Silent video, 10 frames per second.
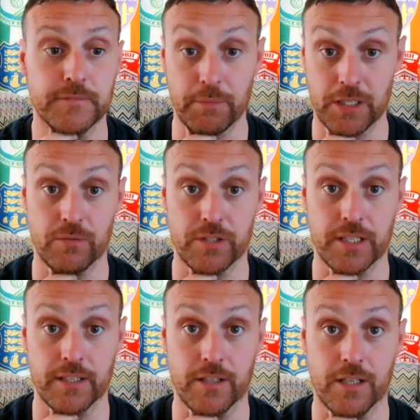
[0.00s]
Let me know what you
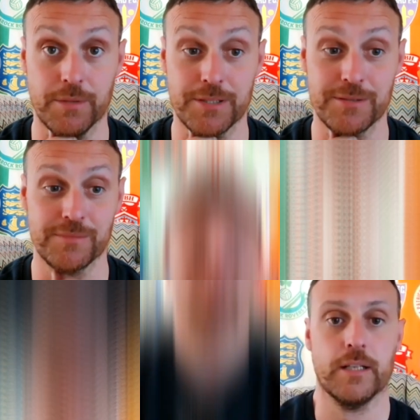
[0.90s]
think in the comments.
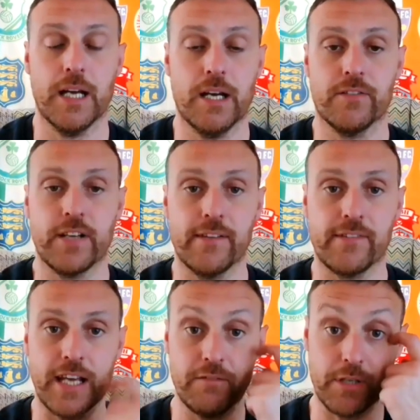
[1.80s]
Now, Tile
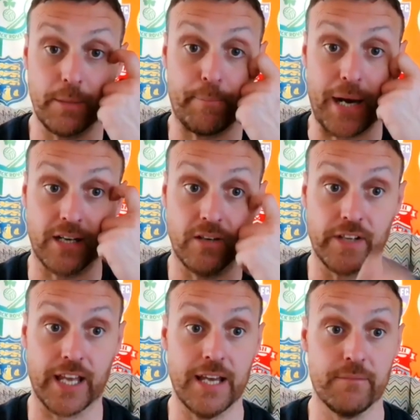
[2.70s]
Stadium, a banger of
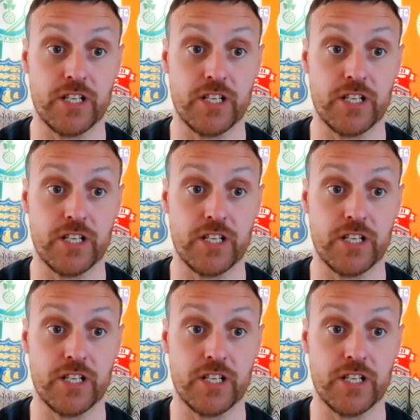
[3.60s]
a game.